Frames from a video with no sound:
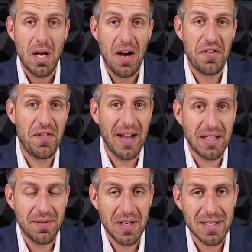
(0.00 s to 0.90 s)

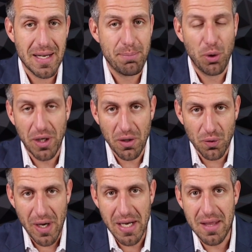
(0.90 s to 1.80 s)
Effectiveness, I put it
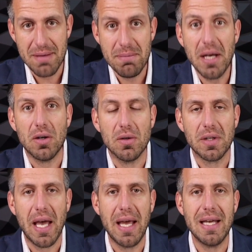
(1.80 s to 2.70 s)
right in the middle,
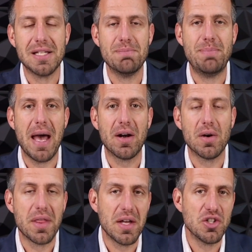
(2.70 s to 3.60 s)
okay? It's
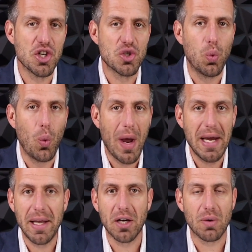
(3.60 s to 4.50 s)
better than just
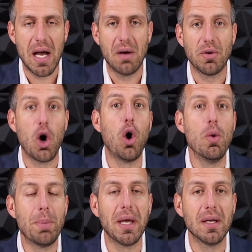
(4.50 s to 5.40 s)
waiting around
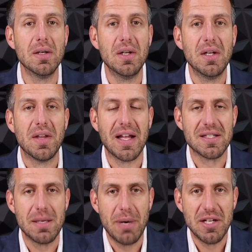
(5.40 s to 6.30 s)
hoping
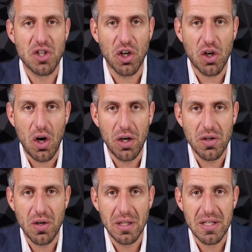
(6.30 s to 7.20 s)
that somebody's gonna call
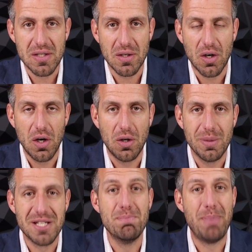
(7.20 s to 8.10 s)
you to list their
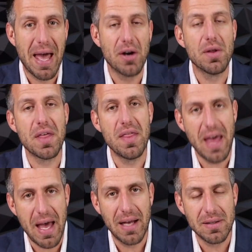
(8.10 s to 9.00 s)
home. It's better than
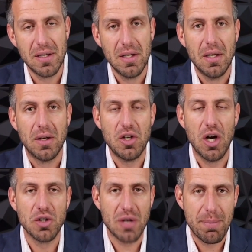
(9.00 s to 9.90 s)
that, you
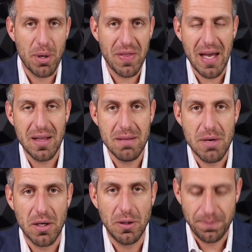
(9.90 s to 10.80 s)
know? So I put that in the
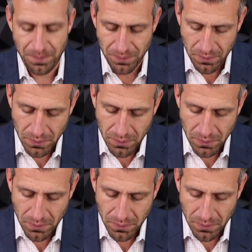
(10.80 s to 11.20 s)
middle.